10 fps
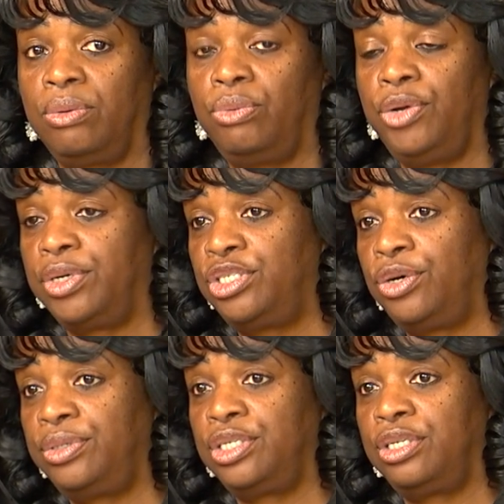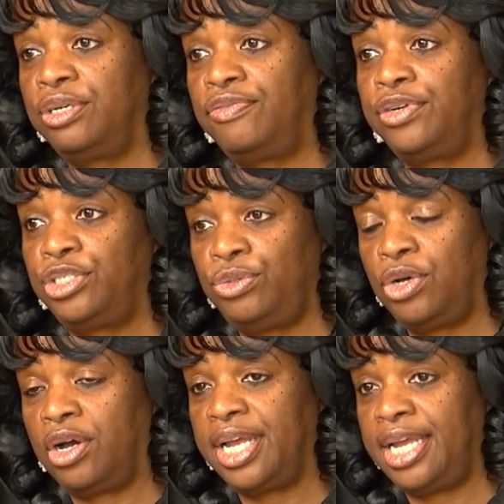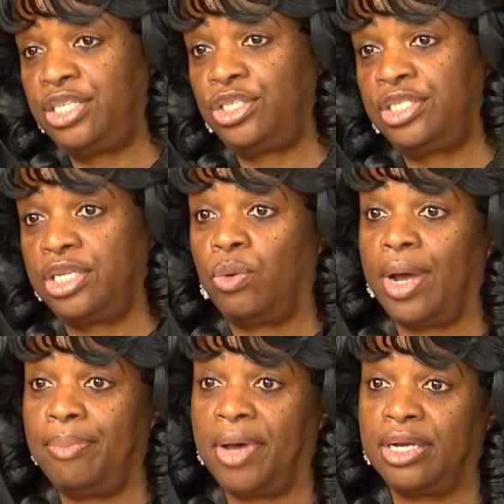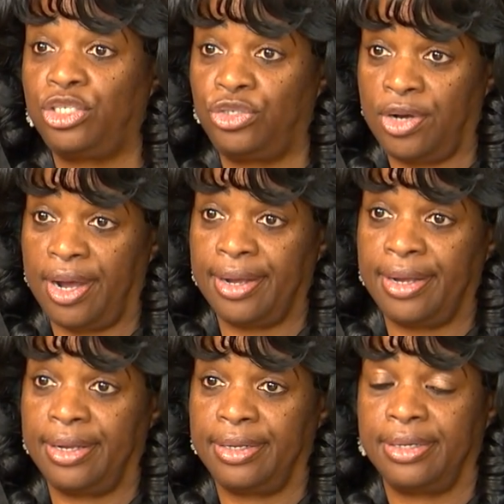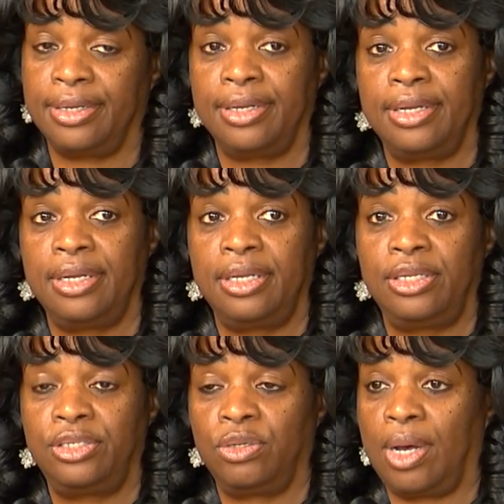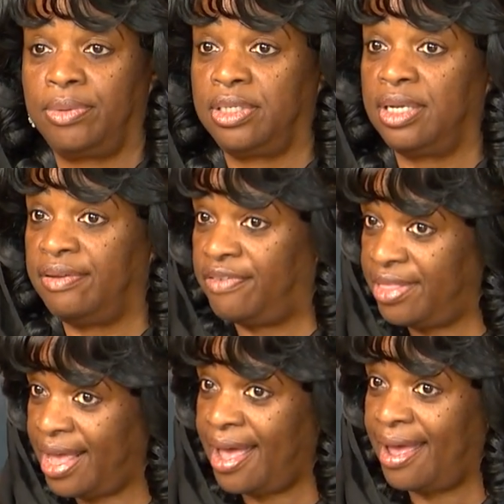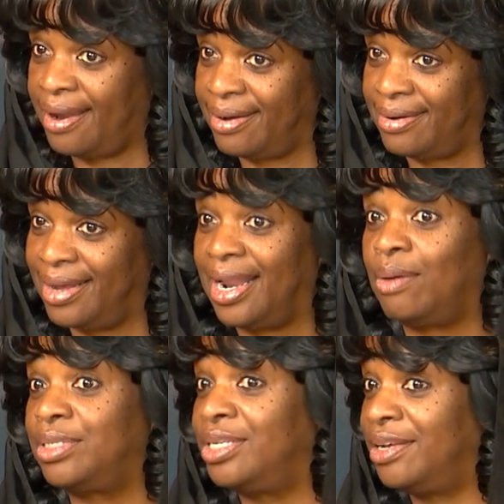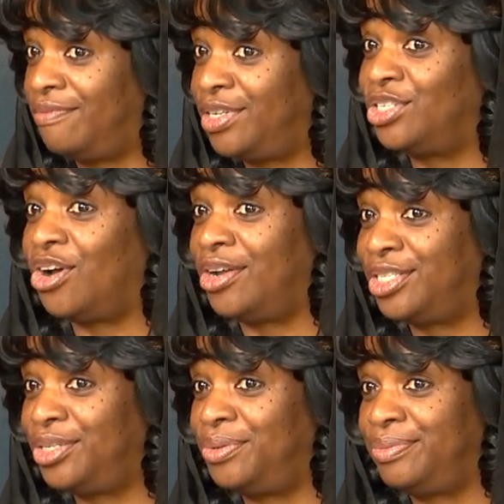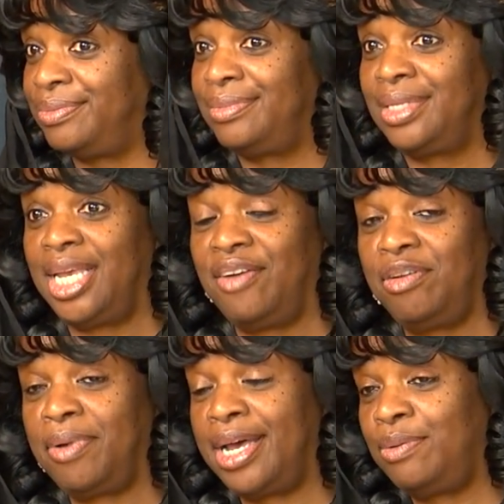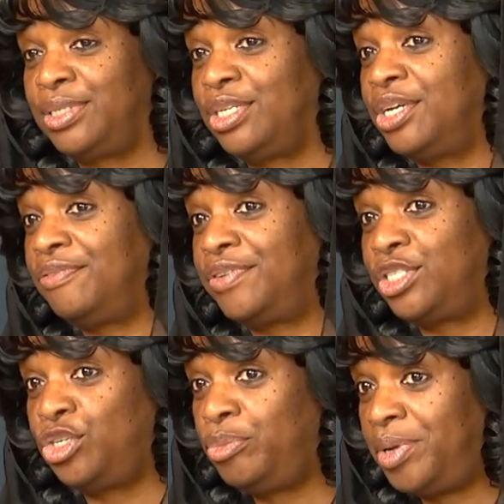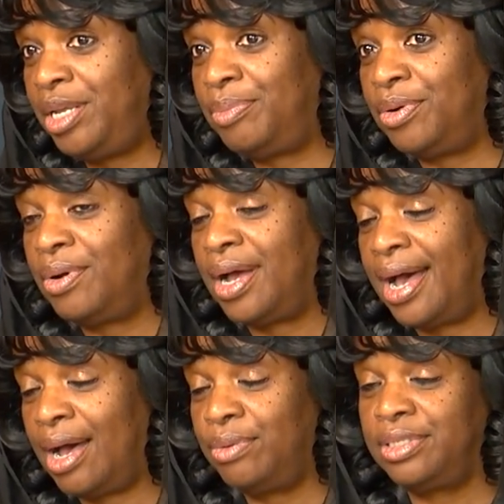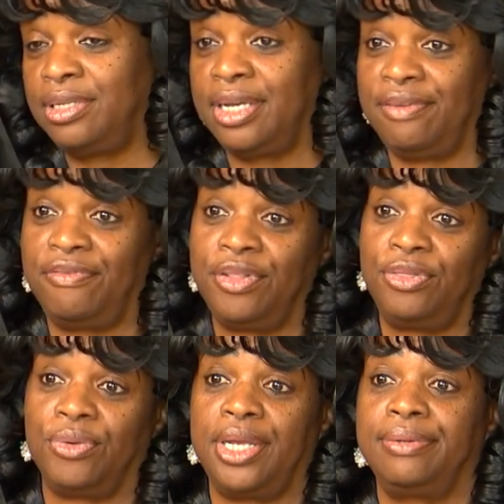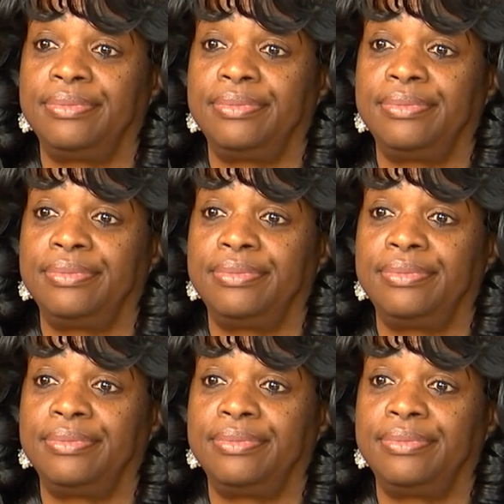we were told to look for two Caucasians in a white box truck. So I was looking for that, and I was looking for John too. Everybody was looking for two people, I was looking for three.